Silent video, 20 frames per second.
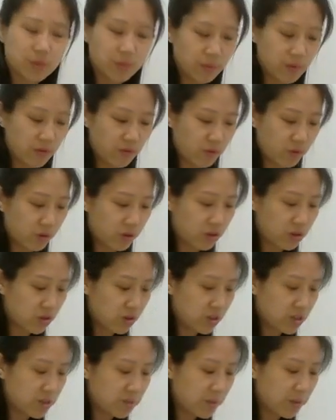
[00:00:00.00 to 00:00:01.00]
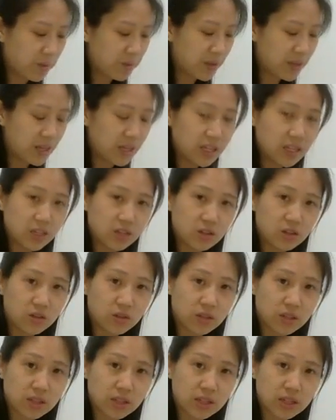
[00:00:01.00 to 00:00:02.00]
maybe if you're wearing shorts, it might be easier
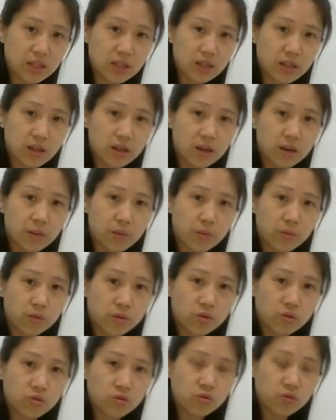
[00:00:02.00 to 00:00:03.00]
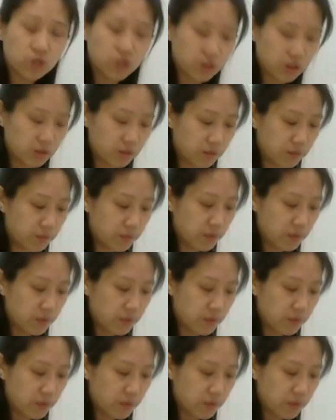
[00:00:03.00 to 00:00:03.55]
to see a protrusion